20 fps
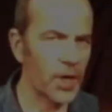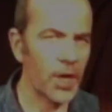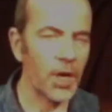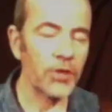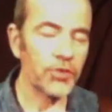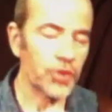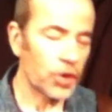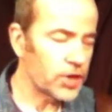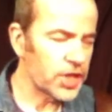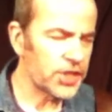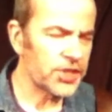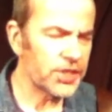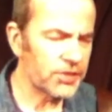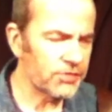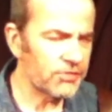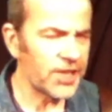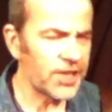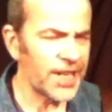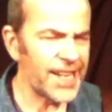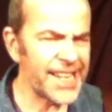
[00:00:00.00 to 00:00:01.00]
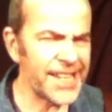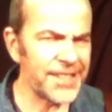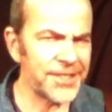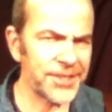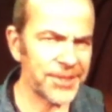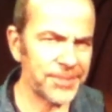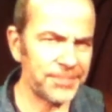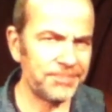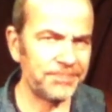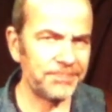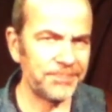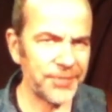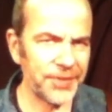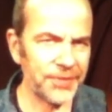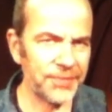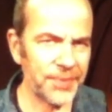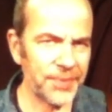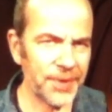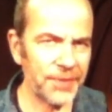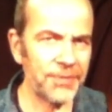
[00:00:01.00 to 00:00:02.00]
So this is really it.
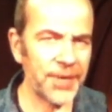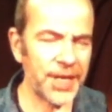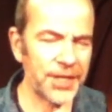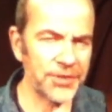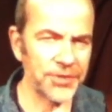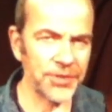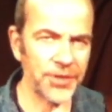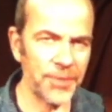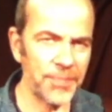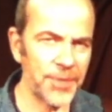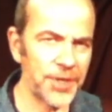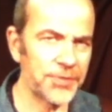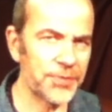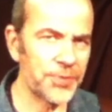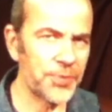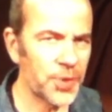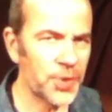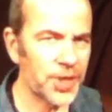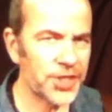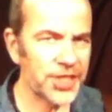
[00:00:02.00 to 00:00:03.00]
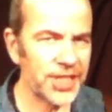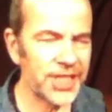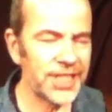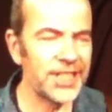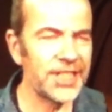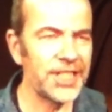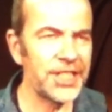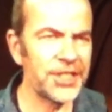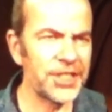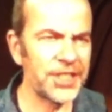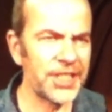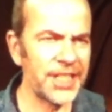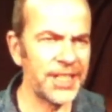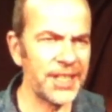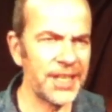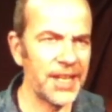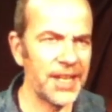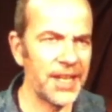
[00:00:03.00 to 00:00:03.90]
Thank you so much for watching and listening.